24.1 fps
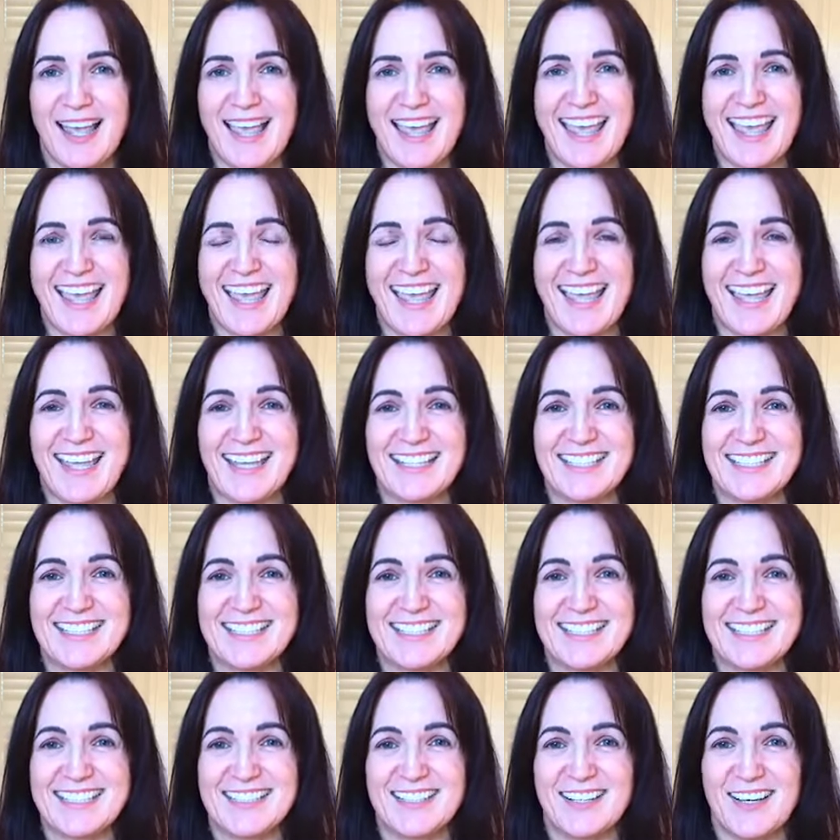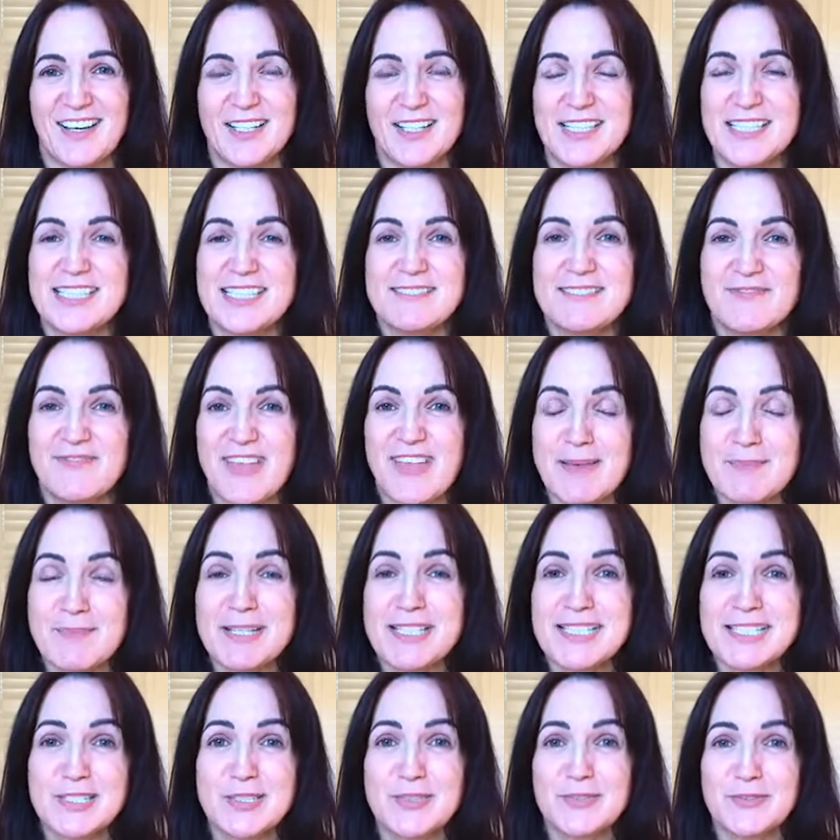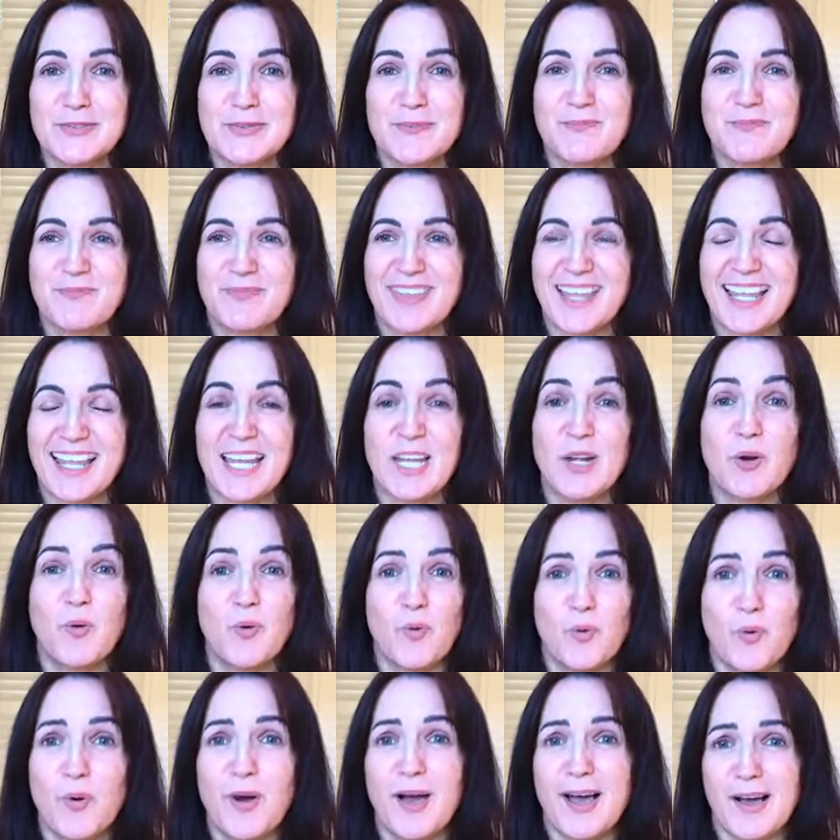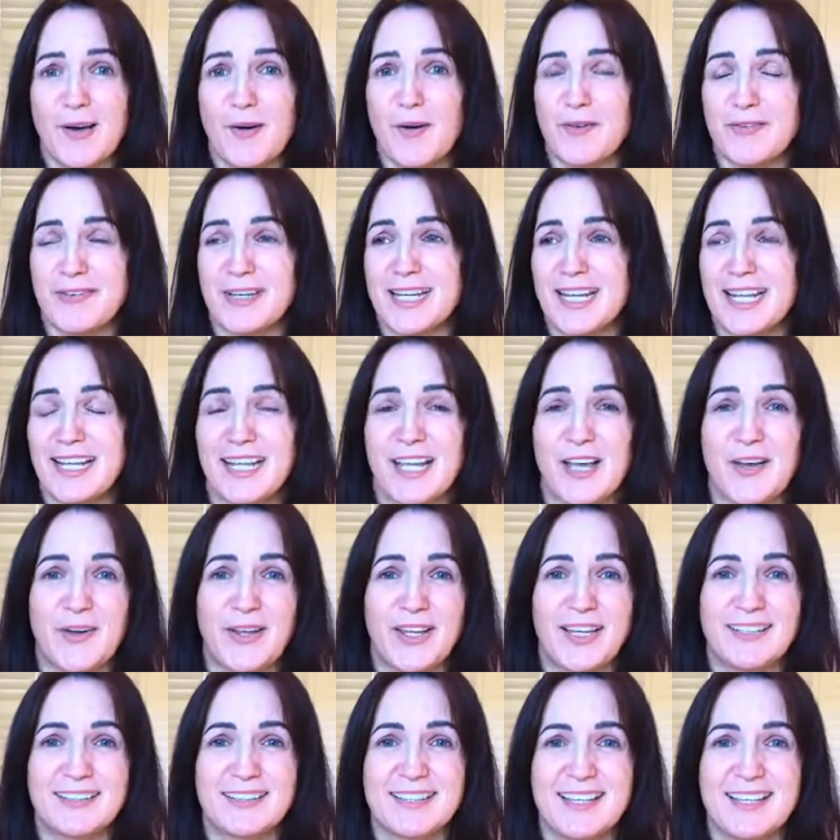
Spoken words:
And I just found myself in awe of it and going,